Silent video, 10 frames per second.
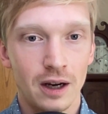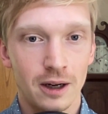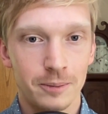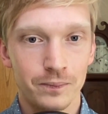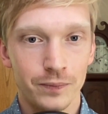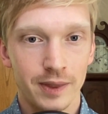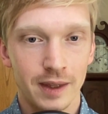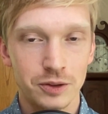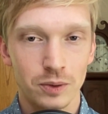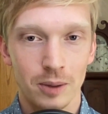Um,
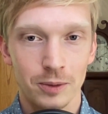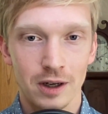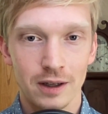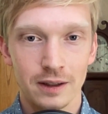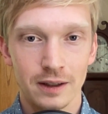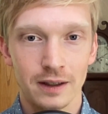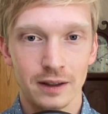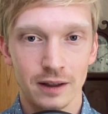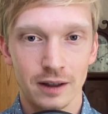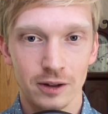thanks for coming on,
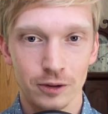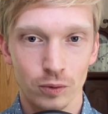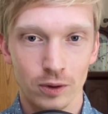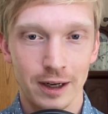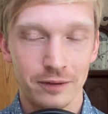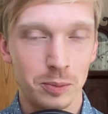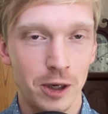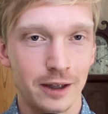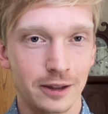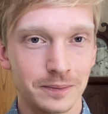and uh, I look forward to having you
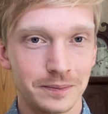back.